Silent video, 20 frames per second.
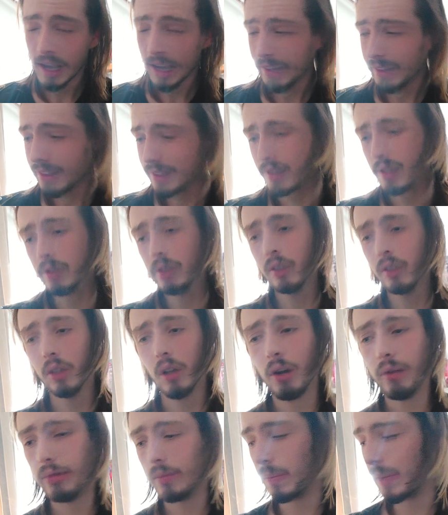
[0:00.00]
And that's how you
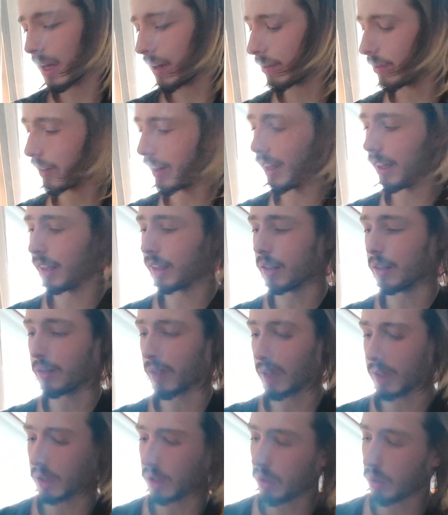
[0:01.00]
go from that feeling of
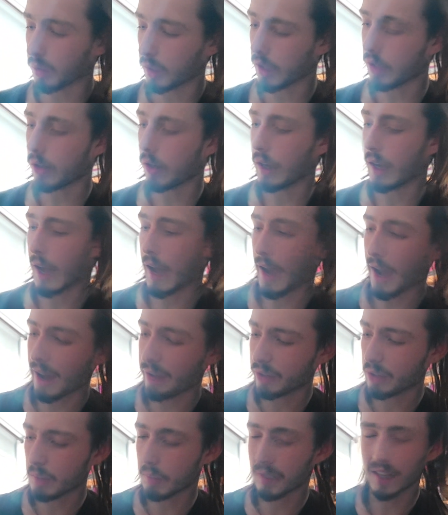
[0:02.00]
like, okay, I
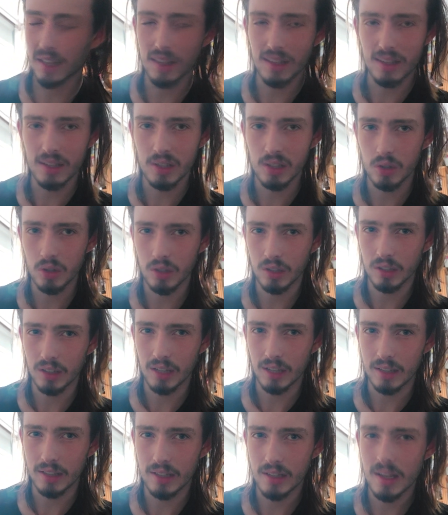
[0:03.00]
have to play this string
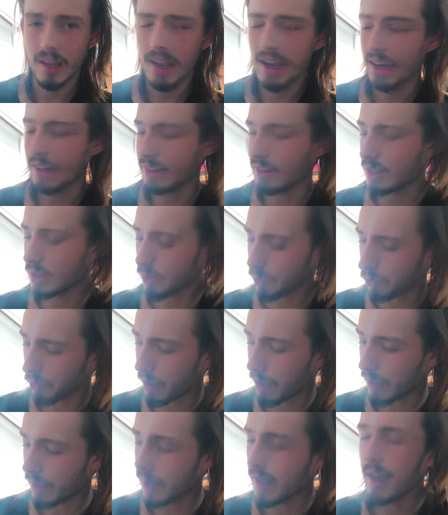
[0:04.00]
next and this
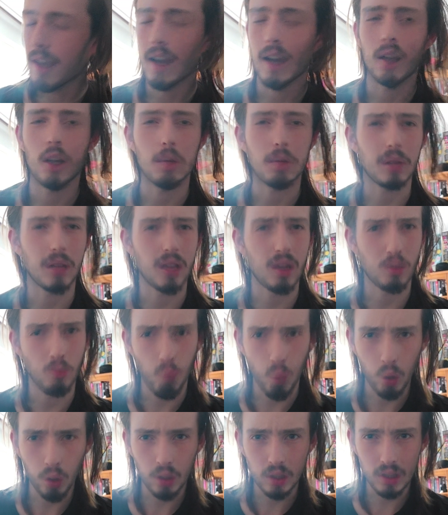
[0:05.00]
fret, and I play it
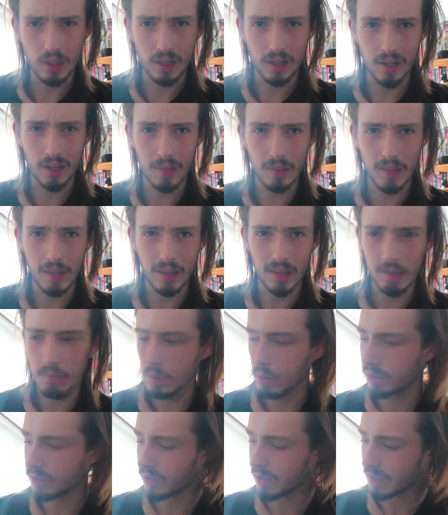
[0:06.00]
one time and then
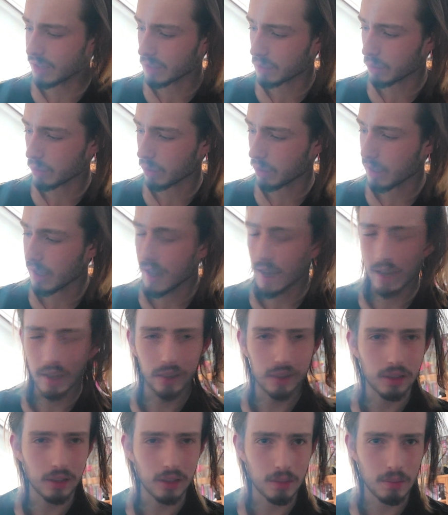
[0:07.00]
move to this one,
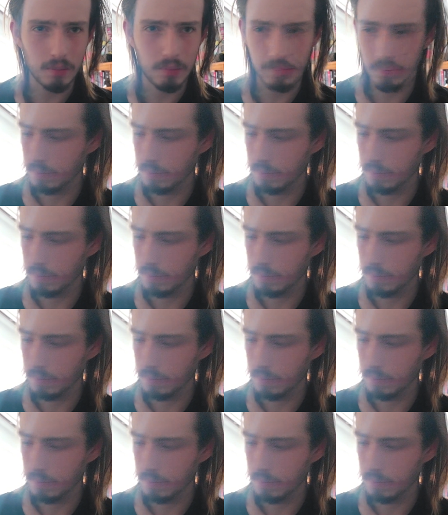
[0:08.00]
and I gotta